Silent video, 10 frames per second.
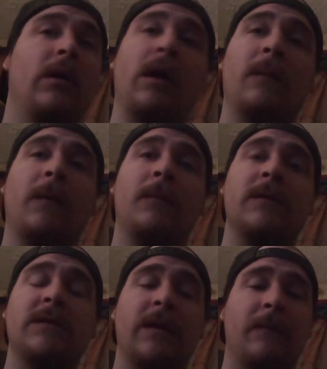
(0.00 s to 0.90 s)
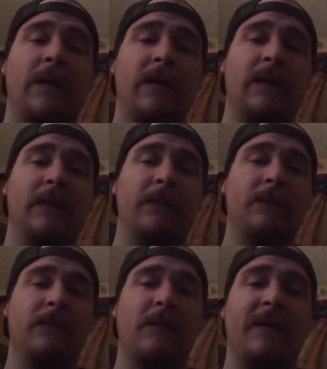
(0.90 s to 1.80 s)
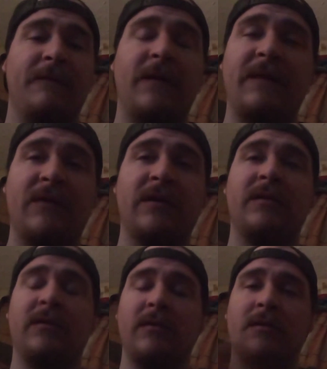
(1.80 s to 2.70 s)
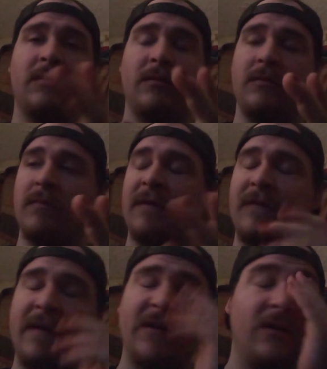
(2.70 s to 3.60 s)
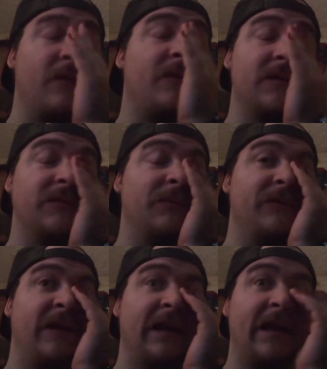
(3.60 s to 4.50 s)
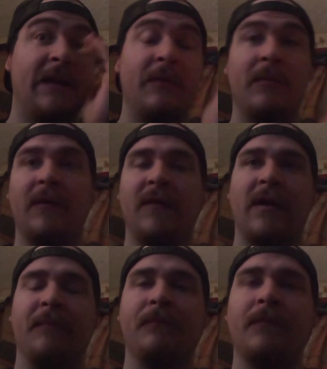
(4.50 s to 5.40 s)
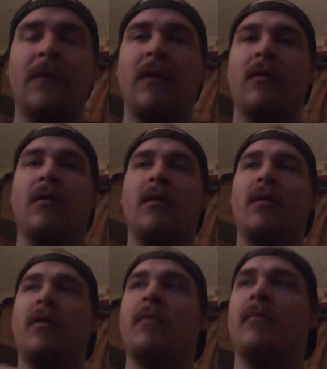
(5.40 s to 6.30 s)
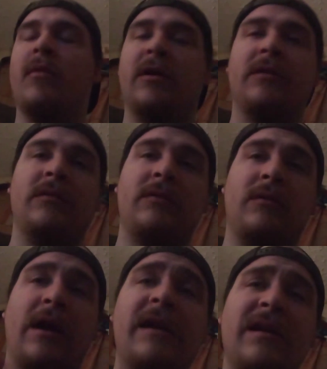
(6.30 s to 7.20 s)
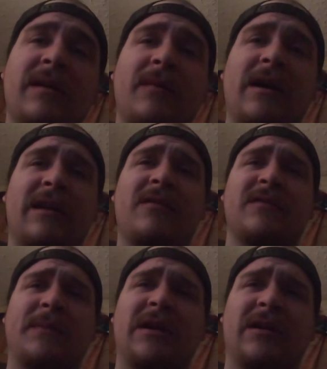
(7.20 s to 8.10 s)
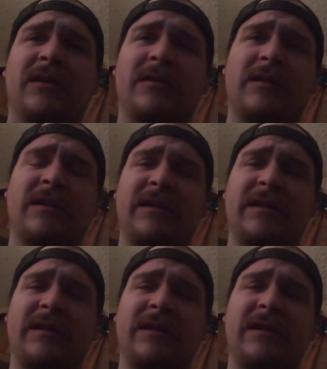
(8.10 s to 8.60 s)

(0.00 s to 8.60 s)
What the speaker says: can't remember his name right now. My favorite Universal movie. I cannot remember his name, but I ended up liking those better. At